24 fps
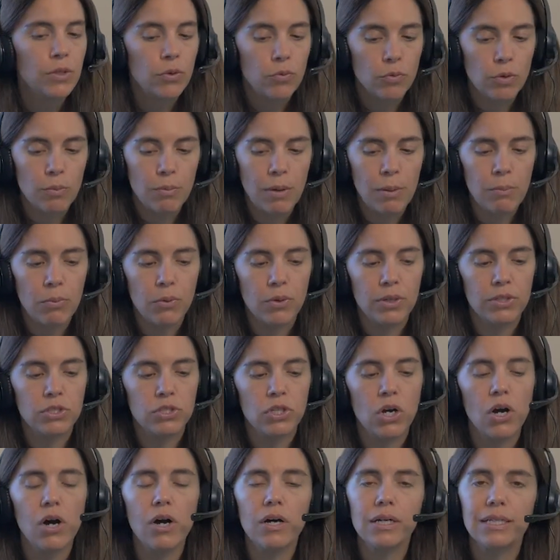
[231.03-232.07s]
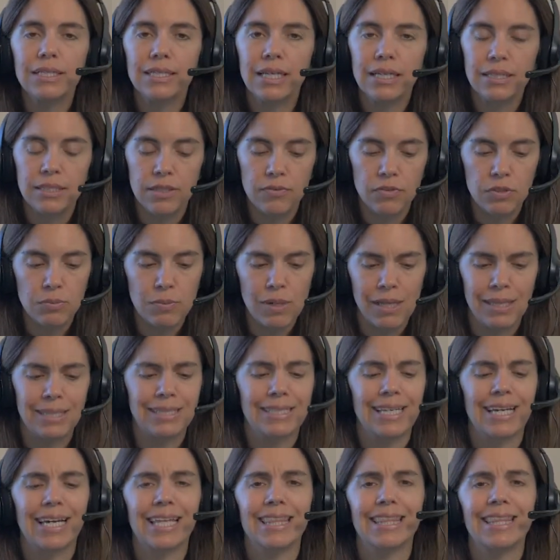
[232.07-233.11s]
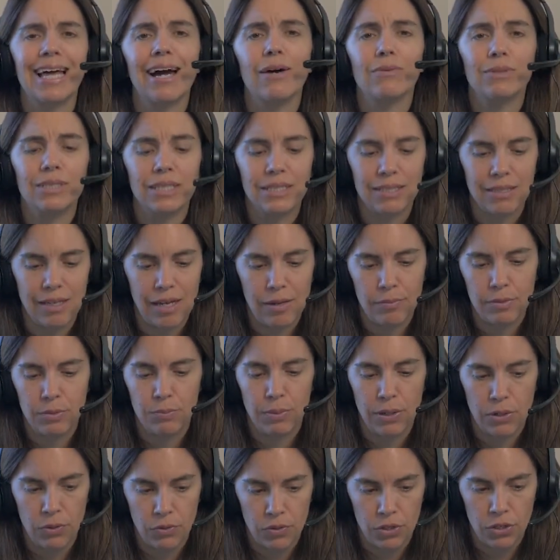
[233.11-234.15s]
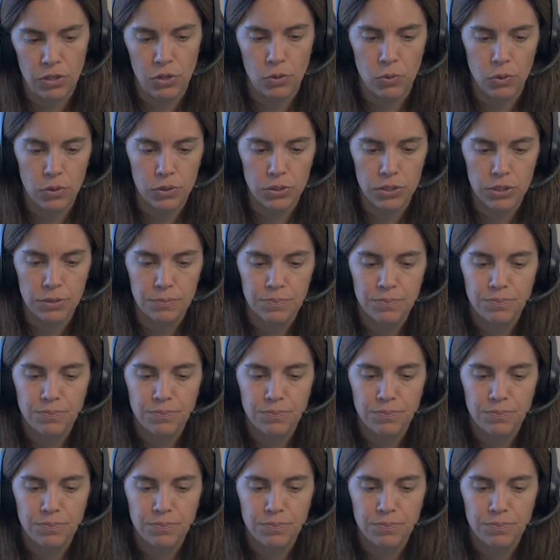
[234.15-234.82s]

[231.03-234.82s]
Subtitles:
Remember, a dog's sense of smell is like 1,000 times better than yours.